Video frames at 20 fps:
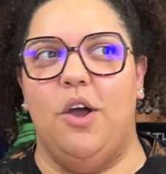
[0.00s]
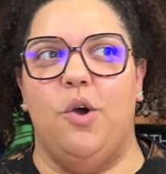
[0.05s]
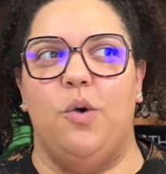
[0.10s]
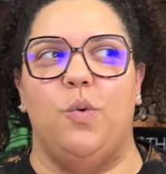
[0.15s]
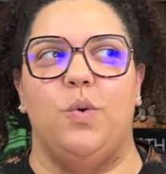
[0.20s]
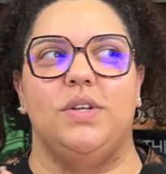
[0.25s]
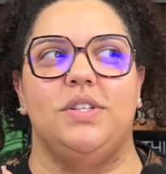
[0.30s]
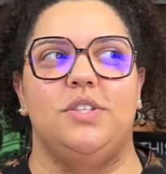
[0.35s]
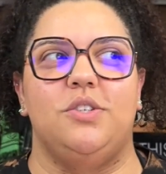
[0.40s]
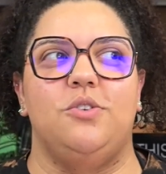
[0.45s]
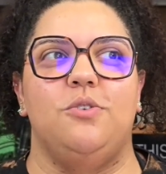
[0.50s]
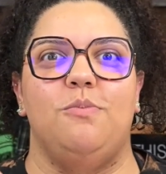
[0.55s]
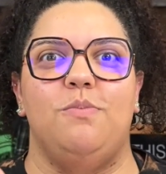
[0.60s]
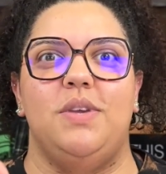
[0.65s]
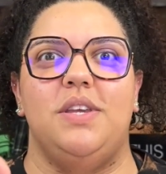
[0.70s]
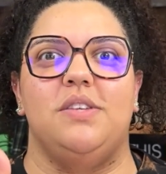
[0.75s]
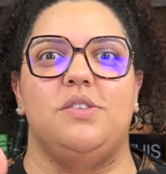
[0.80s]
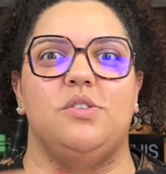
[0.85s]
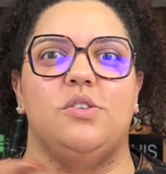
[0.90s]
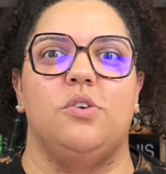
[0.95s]
was to
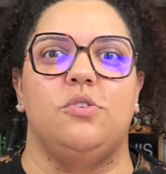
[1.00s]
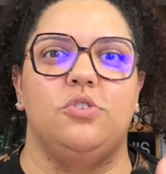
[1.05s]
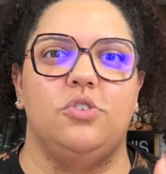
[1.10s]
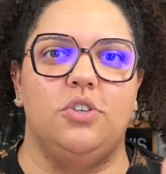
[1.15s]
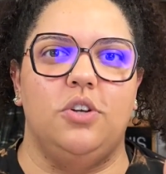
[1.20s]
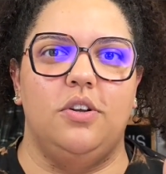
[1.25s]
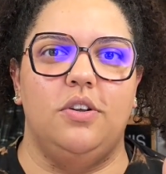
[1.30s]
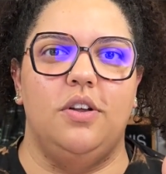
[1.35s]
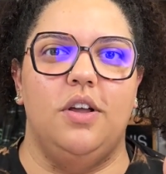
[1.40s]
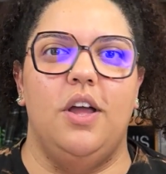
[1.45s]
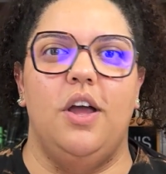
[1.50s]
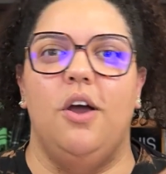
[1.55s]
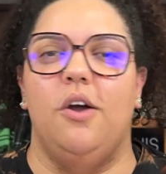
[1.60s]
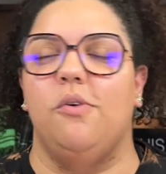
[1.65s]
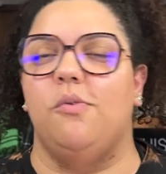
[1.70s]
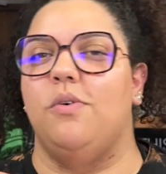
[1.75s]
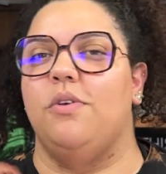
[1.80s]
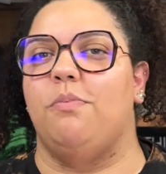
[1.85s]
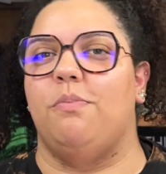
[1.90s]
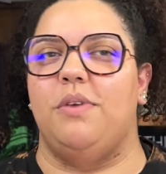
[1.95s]
be social
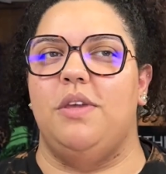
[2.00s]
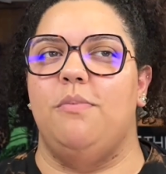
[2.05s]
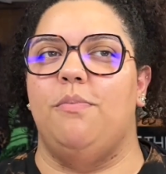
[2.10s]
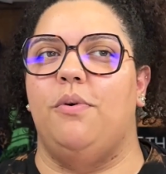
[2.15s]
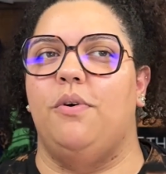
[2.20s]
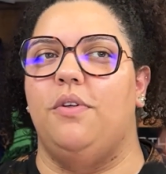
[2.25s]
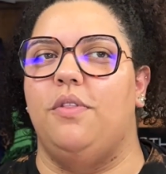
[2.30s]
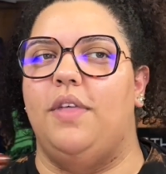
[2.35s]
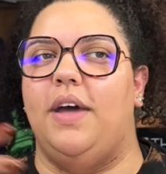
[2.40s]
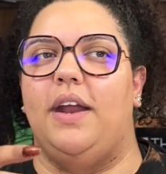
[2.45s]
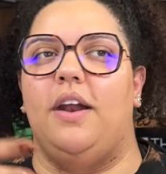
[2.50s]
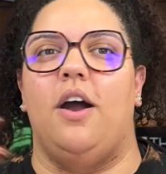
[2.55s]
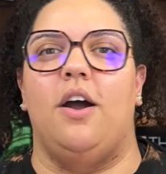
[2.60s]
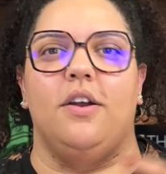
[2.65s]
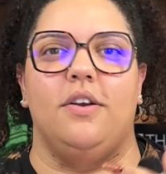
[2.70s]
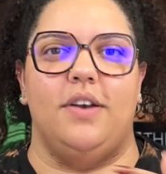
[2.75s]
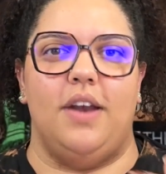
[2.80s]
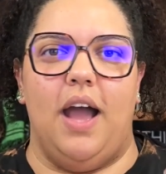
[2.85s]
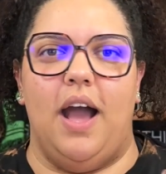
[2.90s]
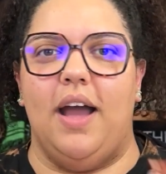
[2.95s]
with people that
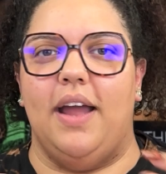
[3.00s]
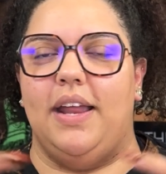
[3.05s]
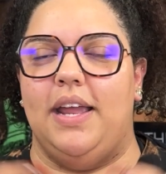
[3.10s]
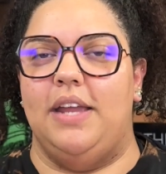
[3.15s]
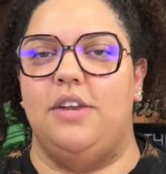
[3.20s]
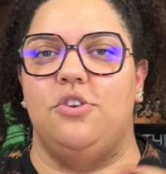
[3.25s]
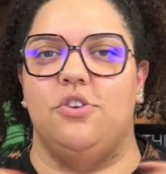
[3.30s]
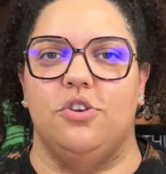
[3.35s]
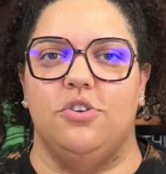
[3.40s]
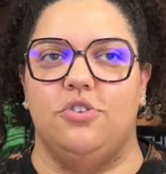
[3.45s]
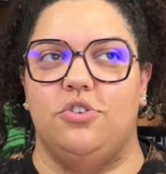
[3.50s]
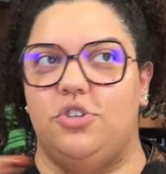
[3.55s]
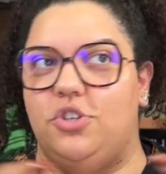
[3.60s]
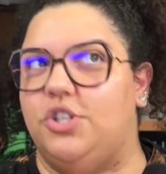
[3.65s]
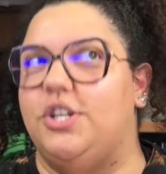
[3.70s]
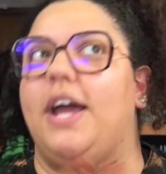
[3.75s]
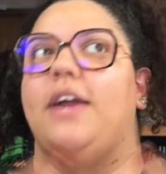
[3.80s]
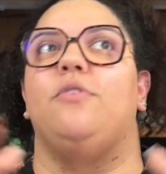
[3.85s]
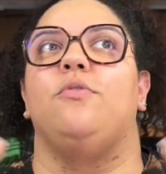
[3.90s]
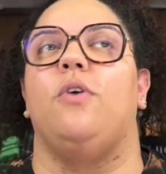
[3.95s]
are not in your
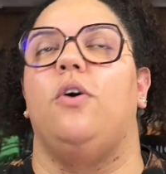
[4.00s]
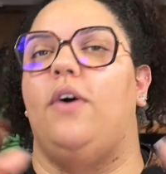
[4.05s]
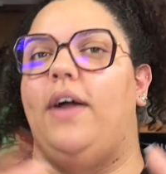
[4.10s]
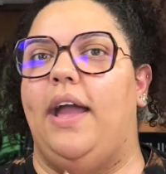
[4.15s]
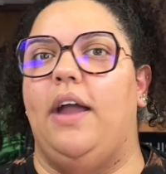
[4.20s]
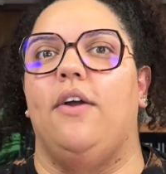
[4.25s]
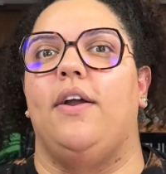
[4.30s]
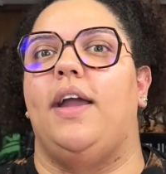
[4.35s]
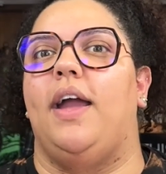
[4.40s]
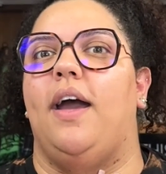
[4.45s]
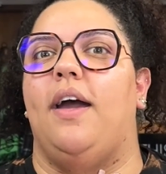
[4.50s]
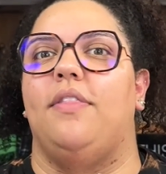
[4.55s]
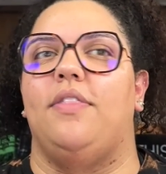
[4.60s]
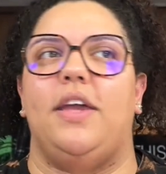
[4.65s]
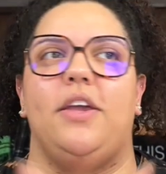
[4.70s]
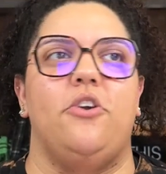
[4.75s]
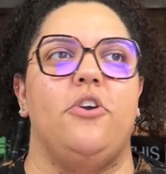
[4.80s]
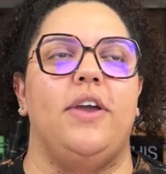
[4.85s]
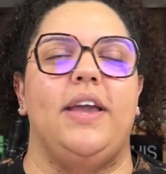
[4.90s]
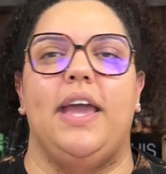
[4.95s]
general area,
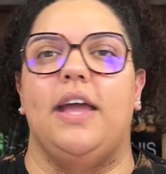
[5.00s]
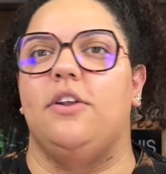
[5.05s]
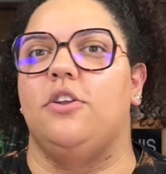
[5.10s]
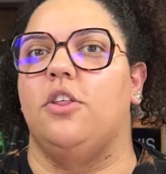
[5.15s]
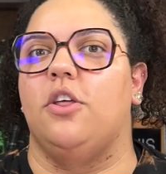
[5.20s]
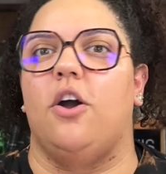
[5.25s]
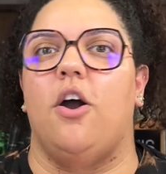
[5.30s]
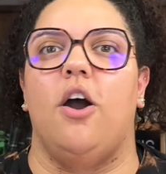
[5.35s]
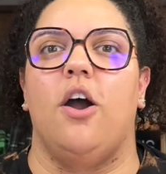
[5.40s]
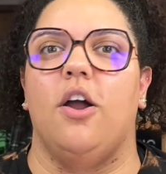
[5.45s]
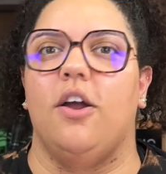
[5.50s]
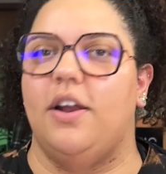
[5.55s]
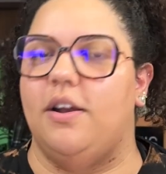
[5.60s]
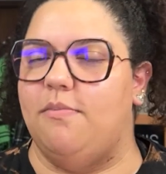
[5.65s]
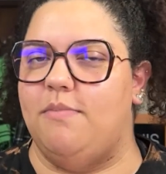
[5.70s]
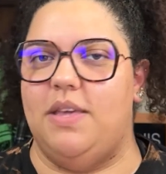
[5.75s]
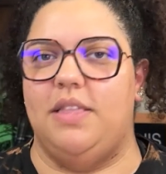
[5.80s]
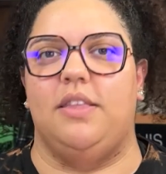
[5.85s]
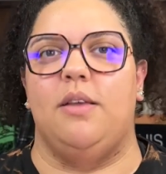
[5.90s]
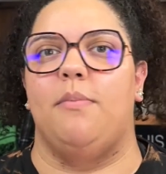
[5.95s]
that you can get in the car
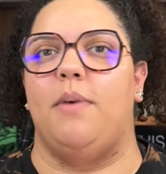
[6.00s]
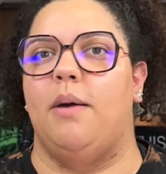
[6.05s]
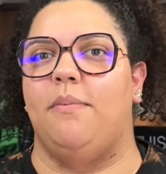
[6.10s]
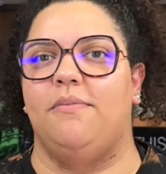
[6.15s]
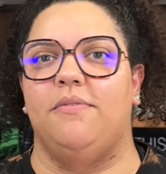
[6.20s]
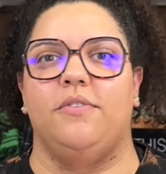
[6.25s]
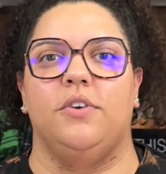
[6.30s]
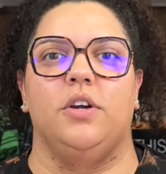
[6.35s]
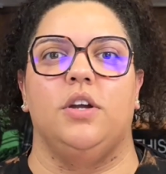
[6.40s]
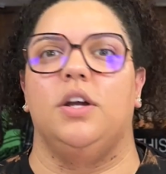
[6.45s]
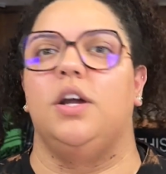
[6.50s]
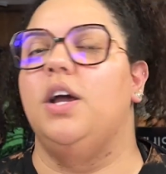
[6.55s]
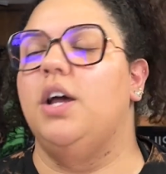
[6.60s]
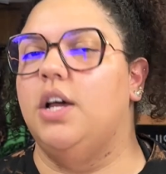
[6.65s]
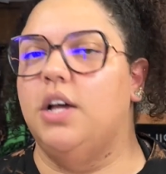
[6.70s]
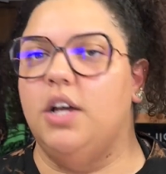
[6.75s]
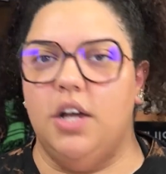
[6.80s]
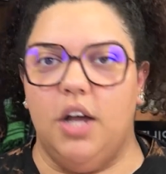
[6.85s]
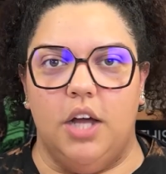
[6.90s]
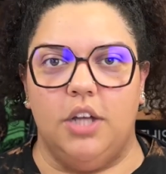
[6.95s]
and meet them up for
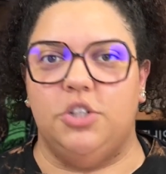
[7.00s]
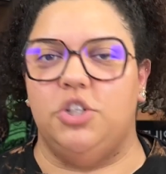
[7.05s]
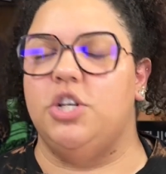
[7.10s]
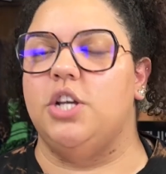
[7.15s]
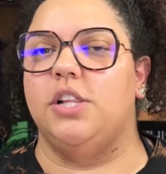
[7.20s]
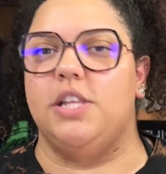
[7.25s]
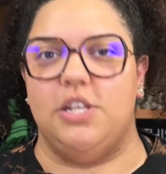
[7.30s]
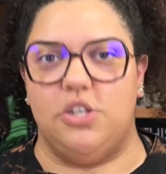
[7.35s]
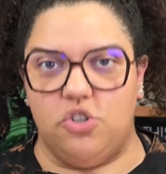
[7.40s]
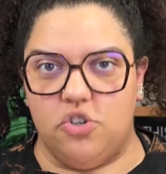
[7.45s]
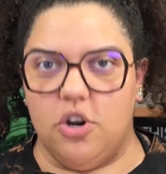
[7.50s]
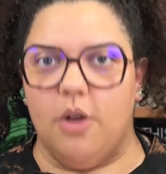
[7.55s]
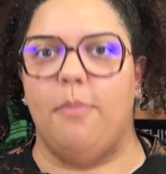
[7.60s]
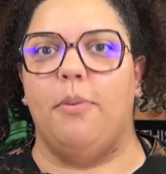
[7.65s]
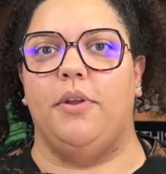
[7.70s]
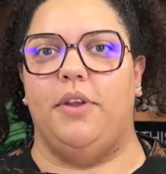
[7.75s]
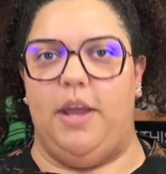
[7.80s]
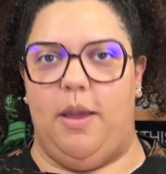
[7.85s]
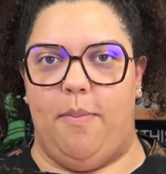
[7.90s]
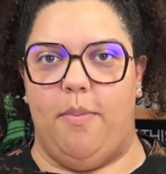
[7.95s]
a Chili's
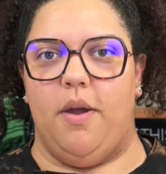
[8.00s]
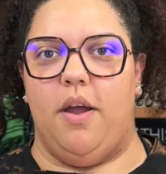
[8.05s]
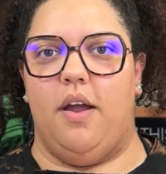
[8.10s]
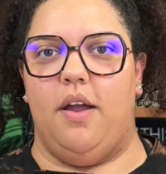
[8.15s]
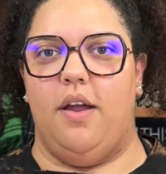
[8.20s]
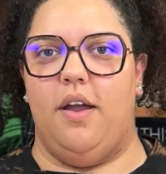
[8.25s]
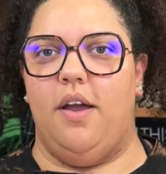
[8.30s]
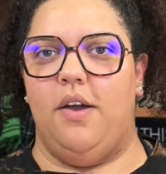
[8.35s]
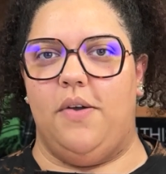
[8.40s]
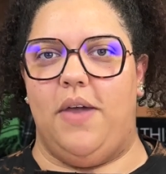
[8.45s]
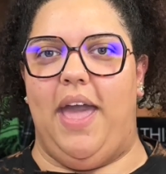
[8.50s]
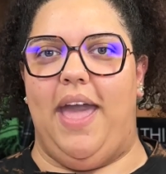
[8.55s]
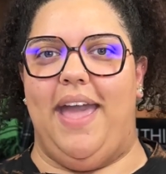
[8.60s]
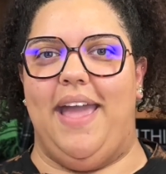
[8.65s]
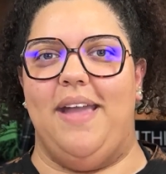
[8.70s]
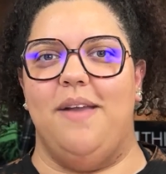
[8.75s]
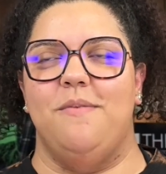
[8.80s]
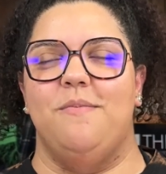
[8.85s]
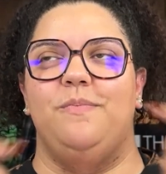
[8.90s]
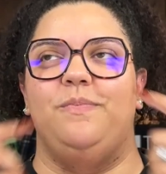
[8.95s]
triple dipper,
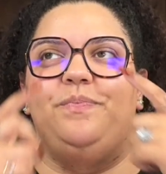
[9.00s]
okay?